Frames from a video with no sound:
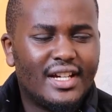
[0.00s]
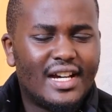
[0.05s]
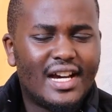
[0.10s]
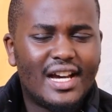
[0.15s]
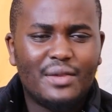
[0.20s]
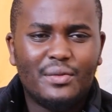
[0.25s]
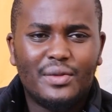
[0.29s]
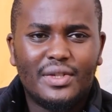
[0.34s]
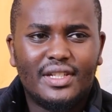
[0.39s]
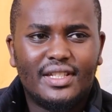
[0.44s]

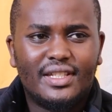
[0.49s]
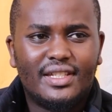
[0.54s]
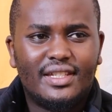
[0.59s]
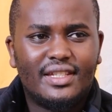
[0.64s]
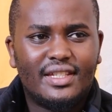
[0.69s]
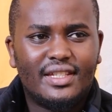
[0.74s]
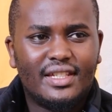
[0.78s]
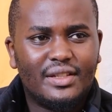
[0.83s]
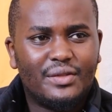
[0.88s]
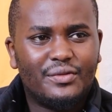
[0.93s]
Hi, we
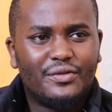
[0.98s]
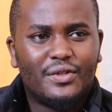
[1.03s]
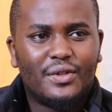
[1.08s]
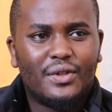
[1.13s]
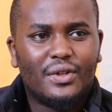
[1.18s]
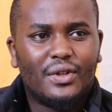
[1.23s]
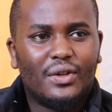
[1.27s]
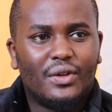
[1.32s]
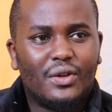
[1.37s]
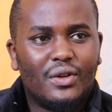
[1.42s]
sit
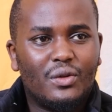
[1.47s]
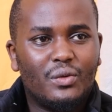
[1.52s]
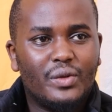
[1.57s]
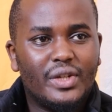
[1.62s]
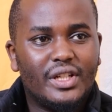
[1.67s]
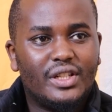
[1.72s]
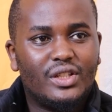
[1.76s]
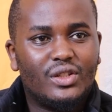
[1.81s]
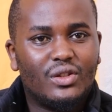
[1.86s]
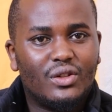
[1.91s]
for long,
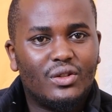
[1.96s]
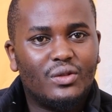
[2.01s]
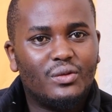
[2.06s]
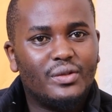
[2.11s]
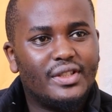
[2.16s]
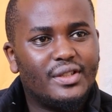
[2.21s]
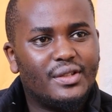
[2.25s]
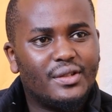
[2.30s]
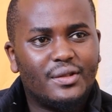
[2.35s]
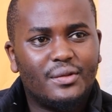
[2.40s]
we talk.
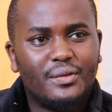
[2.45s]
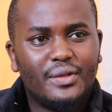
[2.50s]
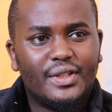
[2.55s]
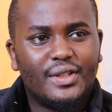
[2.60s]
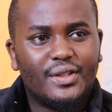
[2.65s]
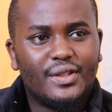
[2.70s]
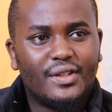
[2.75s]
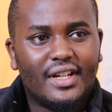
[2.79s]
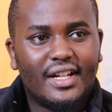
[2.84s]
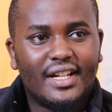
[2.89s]

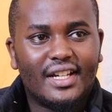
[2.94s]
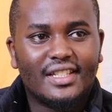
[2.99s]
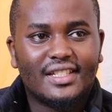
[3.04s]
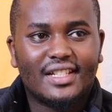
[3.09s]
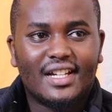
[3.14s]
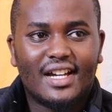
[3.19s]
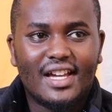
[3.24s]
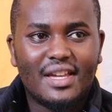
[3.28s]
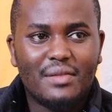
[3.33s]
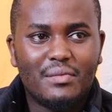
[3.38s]
I
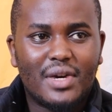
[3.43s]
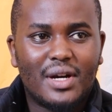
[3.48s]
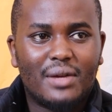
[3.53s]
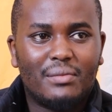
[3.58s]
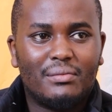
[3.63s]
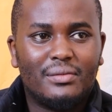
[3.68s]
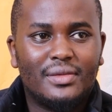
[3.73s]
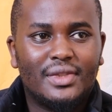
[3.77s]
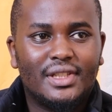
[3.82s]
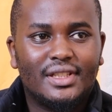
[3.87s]
ask, hi,
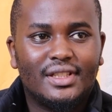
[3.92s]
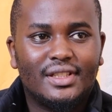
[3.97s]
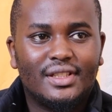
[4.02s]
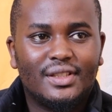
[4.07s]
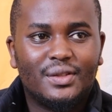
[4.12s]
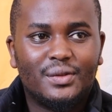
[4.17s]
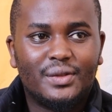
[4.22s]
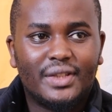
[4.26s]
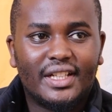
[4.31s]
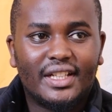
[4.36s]
mom,
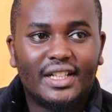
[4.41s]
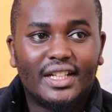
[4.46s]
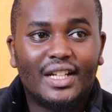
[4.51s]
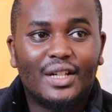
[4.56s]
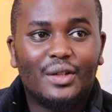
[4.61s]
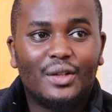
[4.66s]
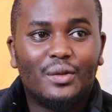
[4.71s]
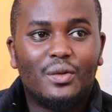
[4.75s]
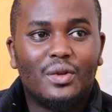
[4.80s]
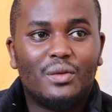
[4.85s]

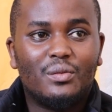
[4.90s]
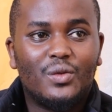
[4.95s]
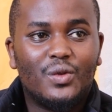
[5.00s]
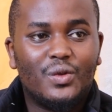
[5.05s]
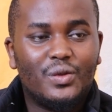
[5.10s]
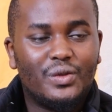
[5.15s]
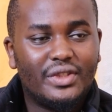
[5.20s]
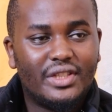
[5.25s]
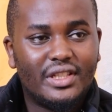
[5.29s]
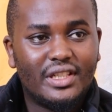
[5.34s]
unaendelea kuwa
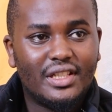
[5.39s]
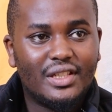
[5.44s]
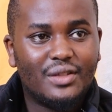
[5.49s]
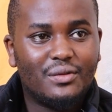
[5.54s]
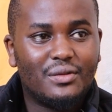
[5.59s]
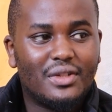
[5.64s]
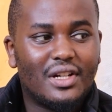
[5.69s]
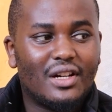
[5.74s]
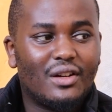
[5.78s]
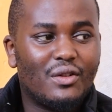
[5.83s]
mweusi
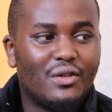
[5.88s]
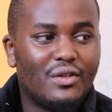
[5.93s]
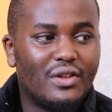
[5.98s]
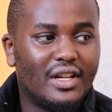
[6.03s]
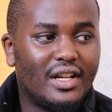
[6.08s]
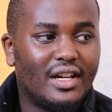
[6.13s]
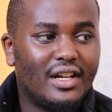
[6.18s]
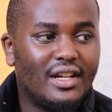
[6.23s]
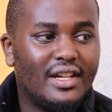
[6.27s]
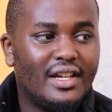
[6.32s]
na
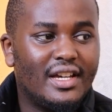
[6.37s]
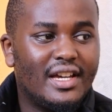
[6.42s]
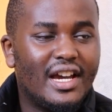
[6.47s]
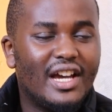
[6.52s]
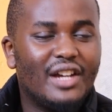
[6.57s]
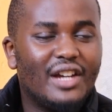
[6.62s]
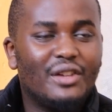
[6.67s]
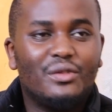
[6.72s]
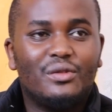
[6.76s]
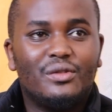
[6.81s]
unakonda.
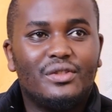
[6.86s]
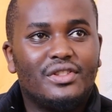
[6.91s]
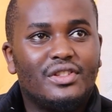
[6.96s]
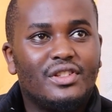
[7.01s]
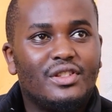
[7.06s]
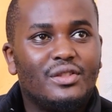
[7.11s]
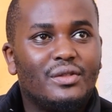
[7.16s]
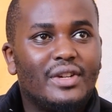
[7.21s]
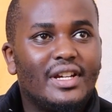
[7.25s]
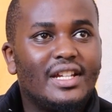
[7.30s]
I always
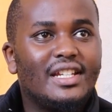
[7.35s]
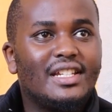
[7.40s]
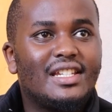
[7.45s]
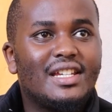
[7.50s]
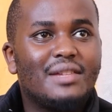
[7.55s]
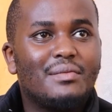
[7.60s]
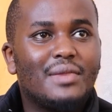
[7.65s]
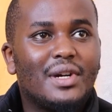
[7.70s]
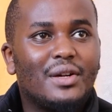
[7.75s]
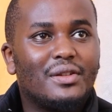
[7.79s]
knew,
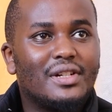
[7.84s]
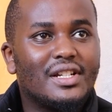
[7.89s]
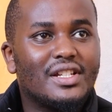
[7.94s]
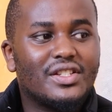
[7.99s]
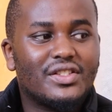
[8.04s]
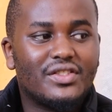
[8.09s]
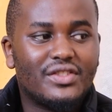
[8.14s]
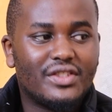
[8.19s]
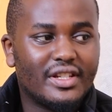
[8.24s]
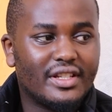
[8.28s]
anytime akona
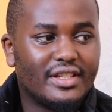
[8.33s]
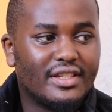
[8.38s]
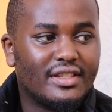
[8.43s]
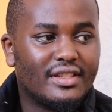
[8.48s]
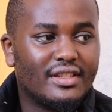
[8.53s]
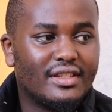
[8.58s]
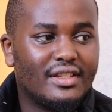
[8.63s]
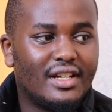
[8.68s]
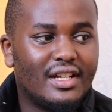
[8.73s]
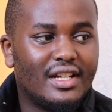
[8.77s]

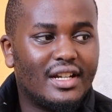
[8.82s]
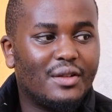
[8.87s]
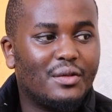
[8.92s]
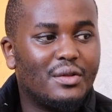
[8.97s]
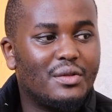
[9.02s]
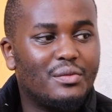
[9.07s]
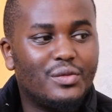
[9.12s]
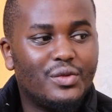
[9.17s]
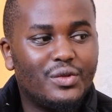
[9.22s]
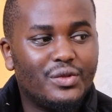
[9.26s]
stress,
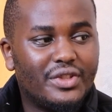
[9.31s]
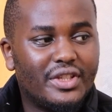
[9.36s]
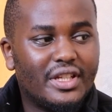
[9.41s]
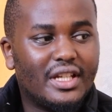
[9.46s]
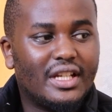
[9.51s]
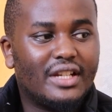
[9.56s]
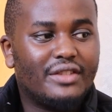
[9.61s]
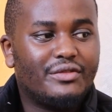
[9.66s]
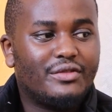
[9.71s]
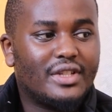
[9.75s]
anakuwa
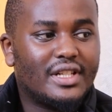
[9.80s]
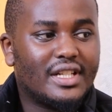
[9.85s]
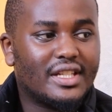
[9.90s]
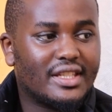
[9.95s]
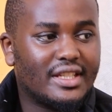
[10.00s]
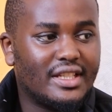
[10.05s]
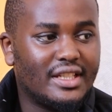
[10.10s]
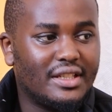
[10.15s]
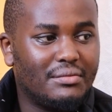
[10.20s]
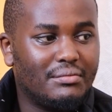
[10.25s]
mweusi alafu ana
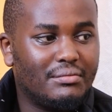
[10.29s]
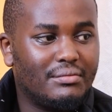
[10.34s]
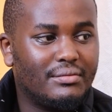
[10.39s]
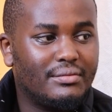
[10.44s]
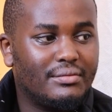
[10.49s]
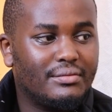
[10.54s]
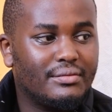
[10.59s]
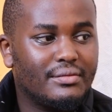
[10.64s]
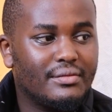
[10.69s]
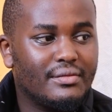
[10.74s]
slim.
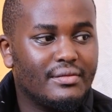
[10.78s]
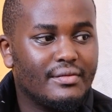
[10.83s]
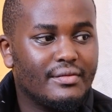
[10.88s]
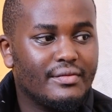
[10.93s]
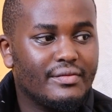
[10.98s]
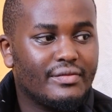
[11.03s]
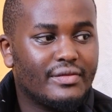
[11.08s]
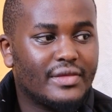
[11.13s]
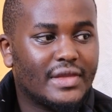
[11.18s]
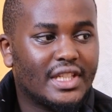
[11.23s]

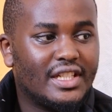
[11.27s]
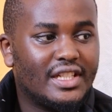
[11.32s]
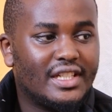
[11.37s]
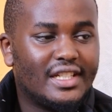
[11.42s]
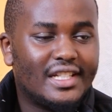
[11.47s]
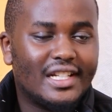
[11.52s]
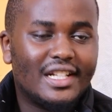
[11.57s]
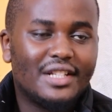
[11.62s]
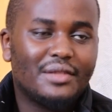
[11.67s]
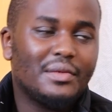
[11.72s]

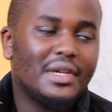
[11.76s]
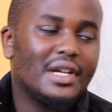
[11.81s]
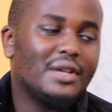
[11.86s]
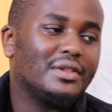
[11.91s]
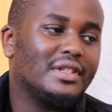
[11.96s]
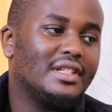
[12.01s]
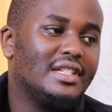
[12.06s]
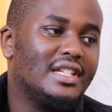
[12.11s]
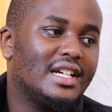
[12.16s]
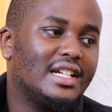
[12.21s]
She tells me,
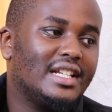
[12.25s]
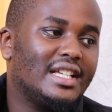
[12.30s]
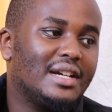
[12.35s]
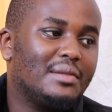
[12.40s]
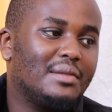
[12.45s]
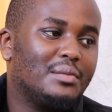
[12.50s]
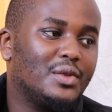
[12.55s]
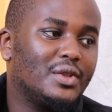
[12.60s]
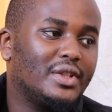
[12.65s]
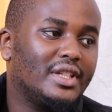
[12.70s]
usijali,
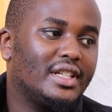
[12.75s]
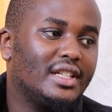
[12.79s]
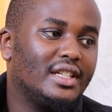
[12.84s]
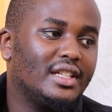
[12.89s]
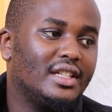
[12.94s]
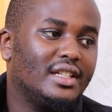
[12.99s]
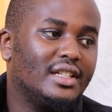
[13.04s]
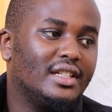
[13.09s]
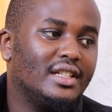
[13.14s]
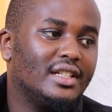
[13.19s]
I'm
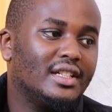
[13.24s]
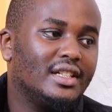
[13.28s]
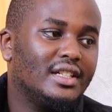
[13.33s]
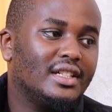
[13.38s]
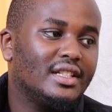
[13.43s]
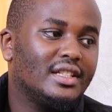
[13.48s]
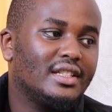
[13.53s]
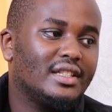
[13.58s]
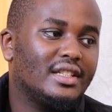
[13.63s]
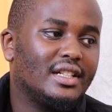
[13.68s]
okay,
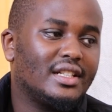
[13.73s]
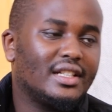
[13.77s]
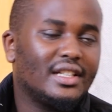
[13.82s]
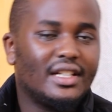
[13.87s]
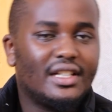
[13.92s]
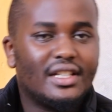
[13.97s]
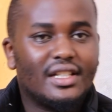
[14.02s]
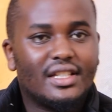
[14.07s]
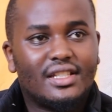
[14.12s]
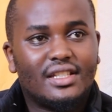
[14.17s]
that
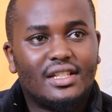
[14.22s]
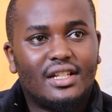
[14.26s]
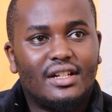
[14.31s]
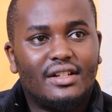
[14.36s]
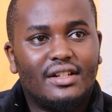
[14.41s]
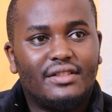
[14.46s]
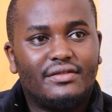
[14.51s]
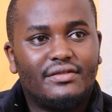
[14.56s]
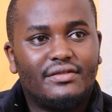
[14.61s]
kind of stuff.